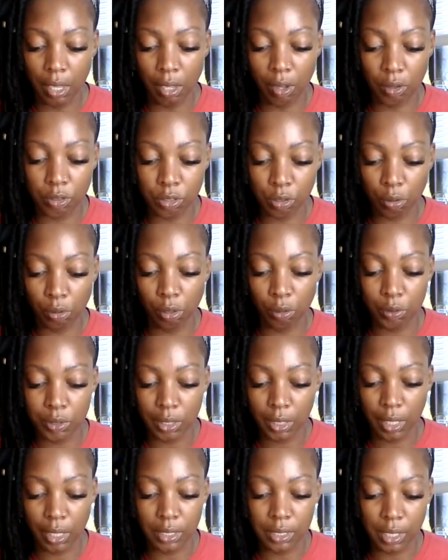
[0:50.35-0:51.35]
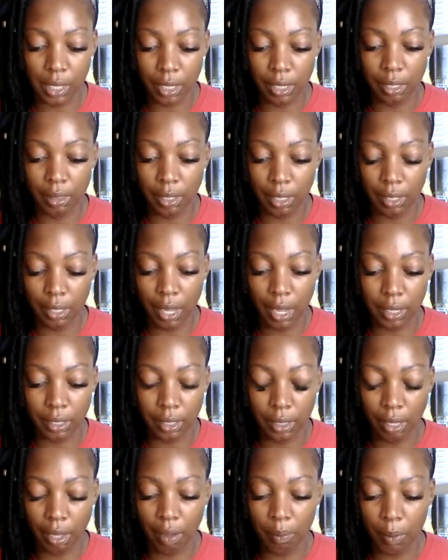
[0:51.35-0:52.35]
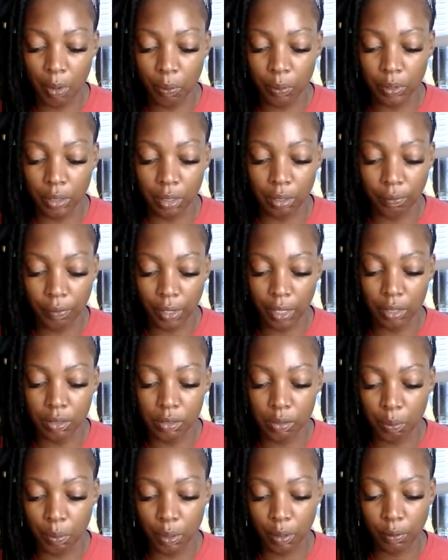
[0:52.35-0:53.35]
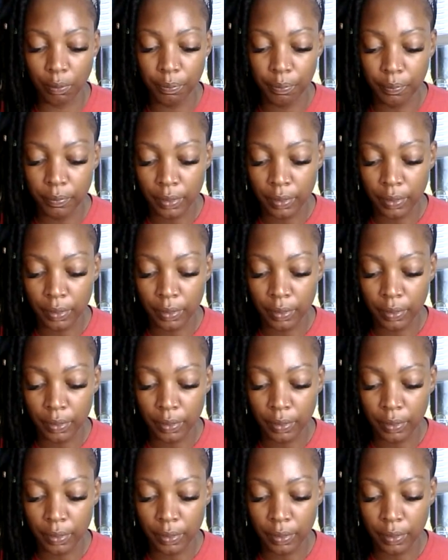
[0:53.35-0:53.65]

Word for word: Also, close the gates to anything not in alignment with the divine's will.